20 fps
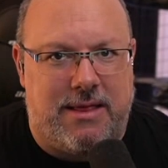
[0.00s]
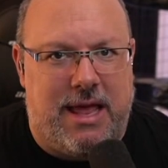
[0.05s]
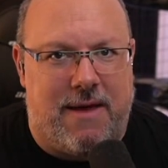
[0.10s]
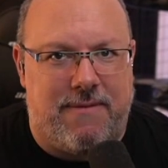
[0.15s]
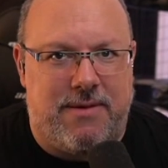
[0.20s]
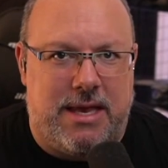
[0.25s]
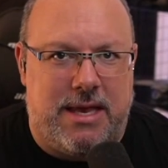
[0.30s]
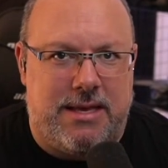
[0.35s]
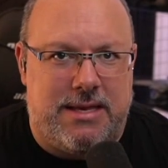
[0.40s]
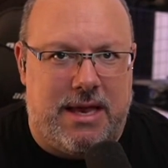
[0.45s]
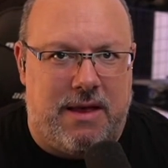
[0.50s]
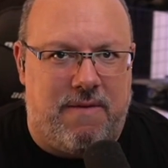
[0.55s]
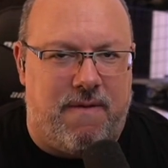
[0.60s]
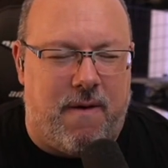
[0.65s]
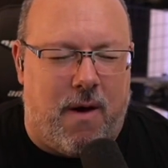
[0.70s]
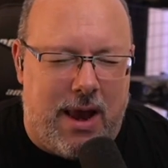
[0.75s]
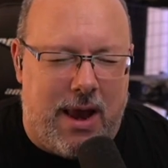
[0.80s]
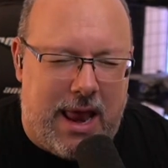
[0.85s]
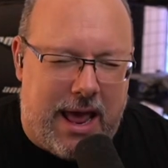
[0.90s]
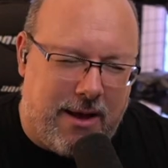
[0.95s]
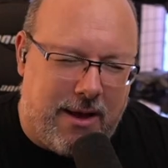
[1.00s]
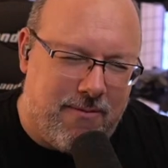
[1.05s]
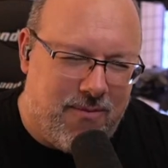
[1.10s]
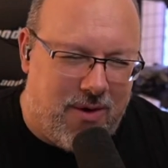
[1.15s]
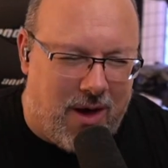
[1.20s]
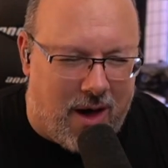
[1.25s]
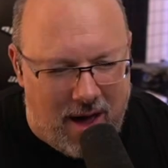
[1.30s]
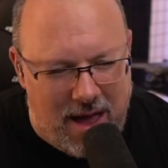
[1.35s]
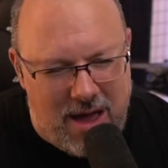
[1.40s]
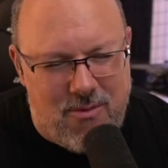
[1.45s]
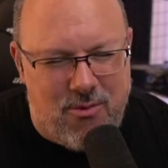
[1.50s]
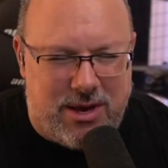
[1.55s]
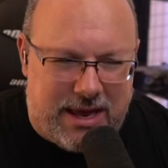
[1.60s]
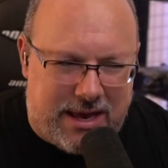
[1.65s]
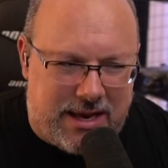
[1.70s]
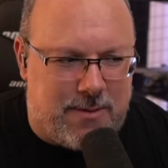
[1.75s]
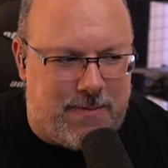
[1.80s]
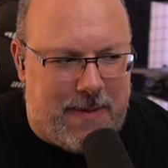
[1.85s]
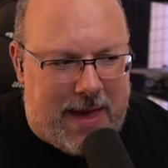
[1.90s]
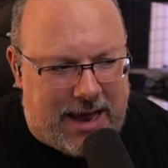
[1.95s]
had the FCC filing, I
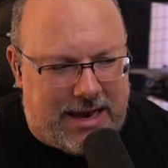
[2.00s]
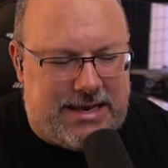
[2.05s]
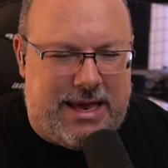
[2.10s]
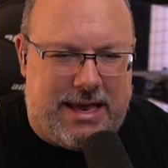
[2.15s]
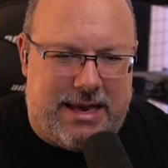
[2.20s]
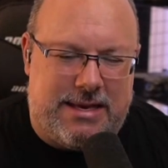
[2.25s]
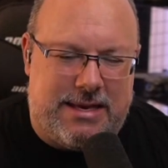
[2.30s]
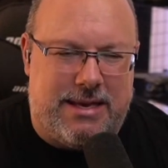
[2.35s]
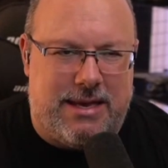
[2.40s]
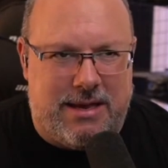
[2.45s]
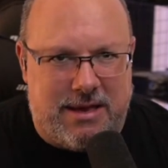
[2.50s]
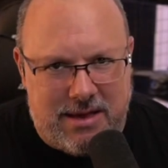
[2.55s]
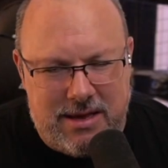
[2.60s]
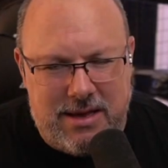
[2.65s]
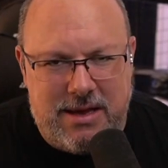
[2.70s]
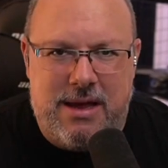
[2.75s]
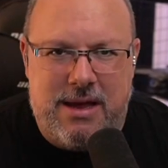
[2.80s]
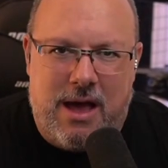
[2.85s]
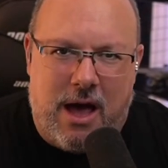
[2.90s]
would expect it to.